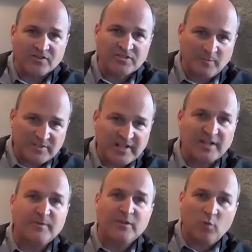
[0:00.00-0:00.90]
Somebody's got
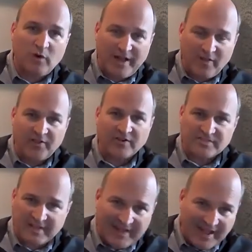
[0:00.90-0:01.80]
to be the one out there
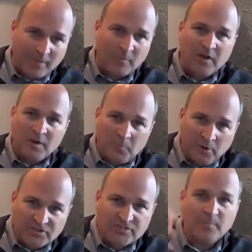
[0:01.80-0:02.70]
saying, hey, I'm
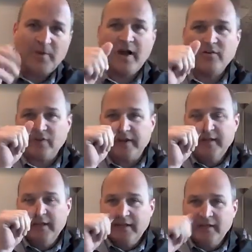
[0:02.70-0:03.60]
pushing the boundary.